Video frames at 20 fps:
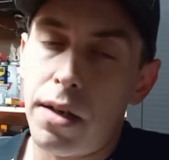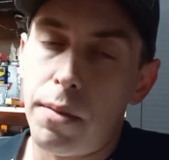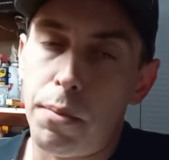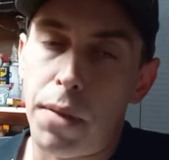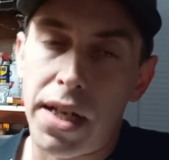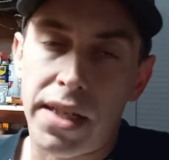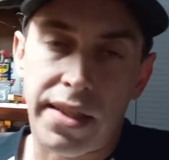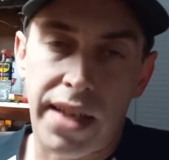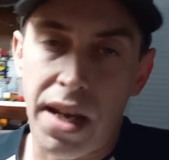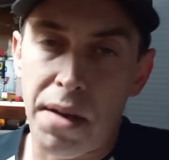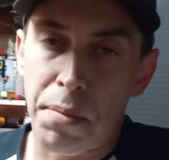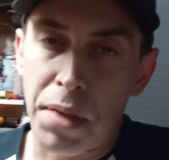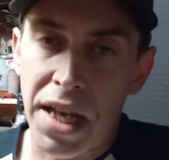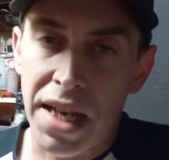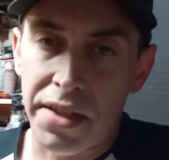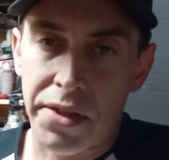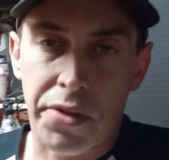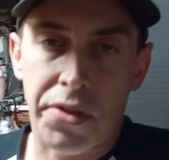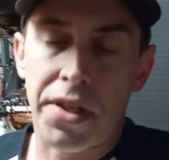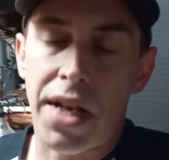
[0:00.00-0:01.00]
my
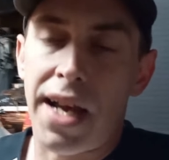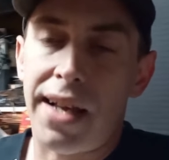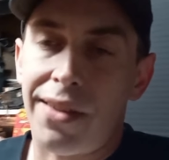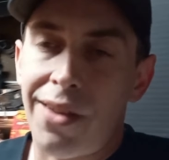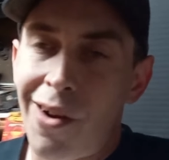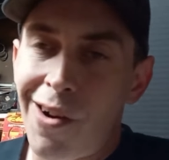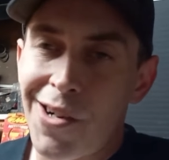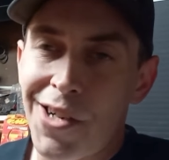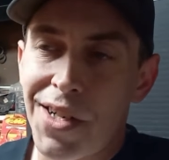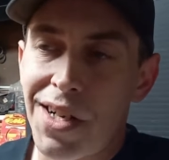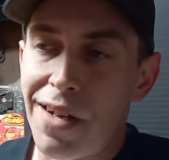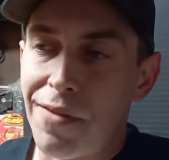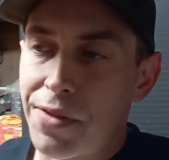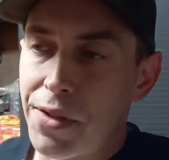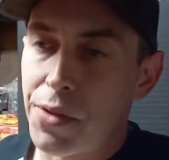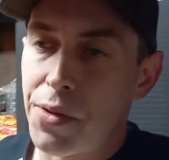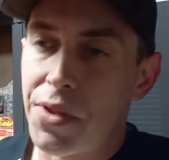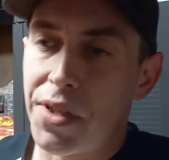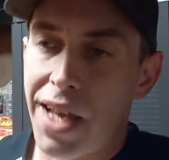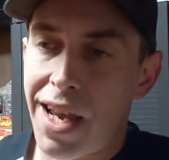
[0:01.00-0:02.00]
sandblaster's not large enough
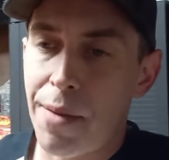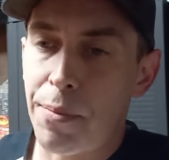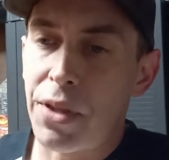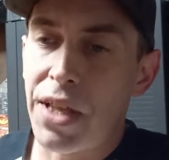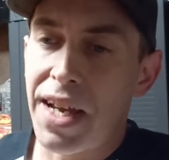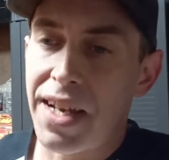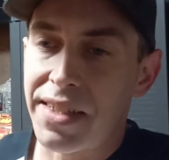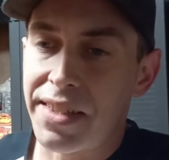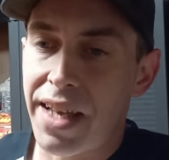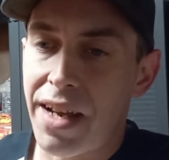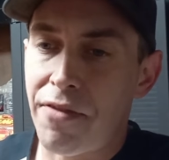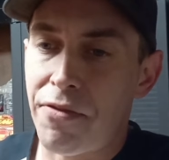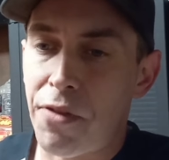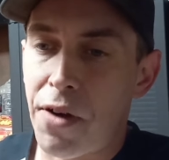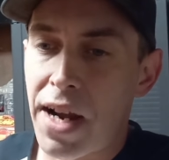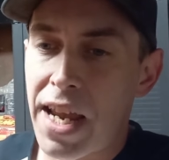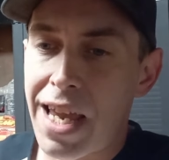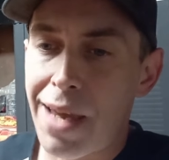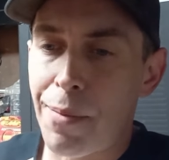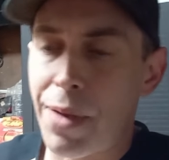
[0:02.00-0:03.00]
to sandblast that
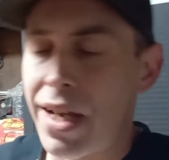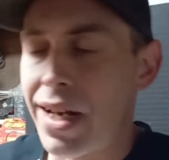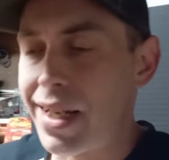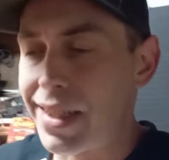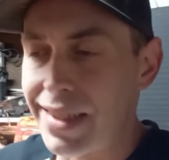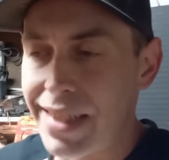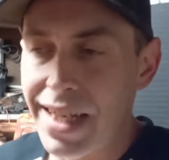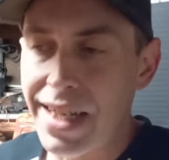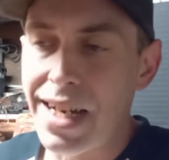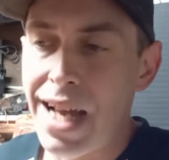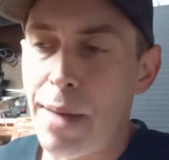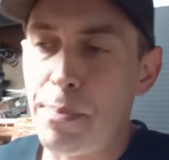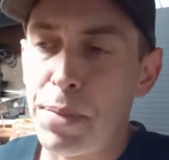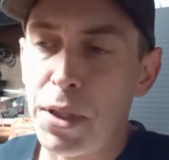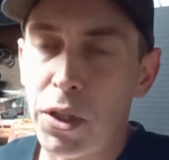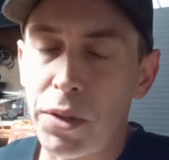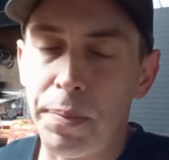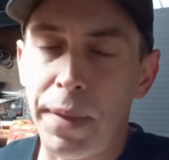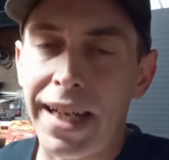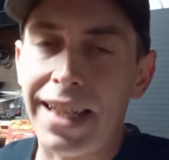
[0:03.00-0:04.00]
frame, and I did not
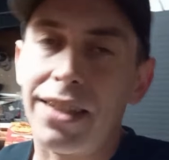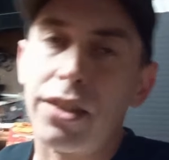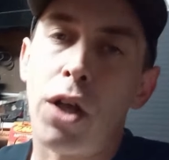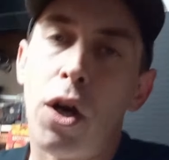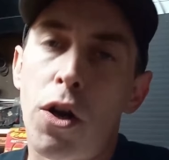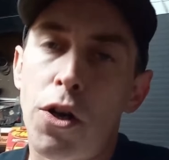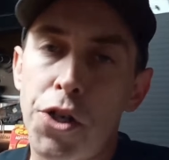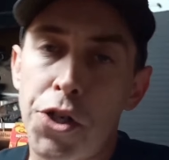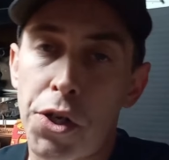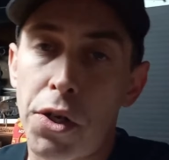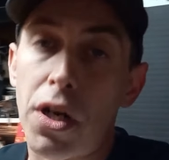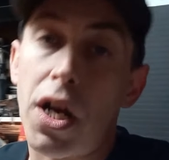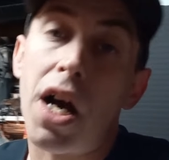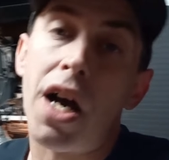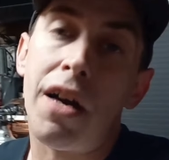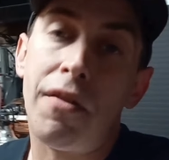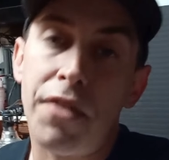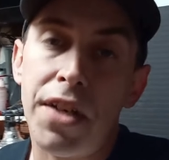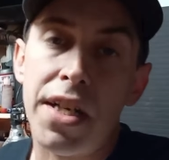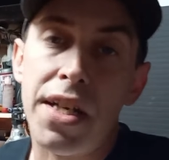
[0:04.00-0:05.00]
build my larger
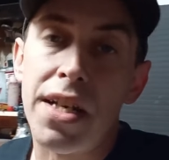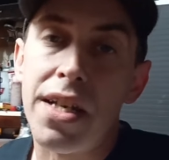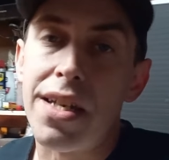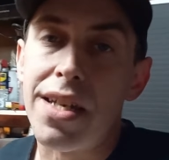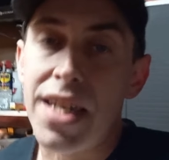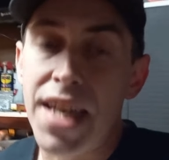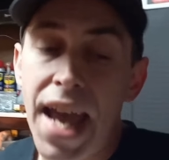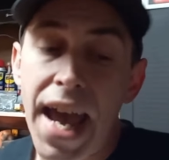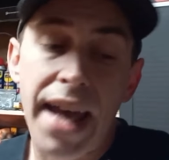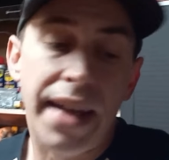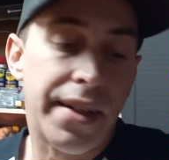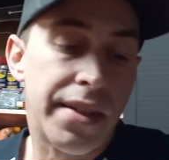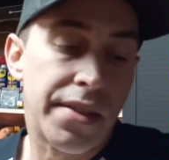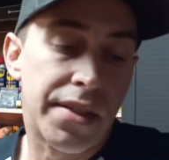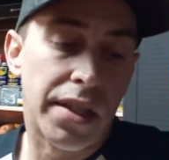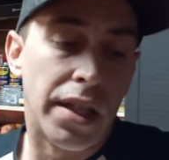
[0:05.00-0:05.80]
oven yet.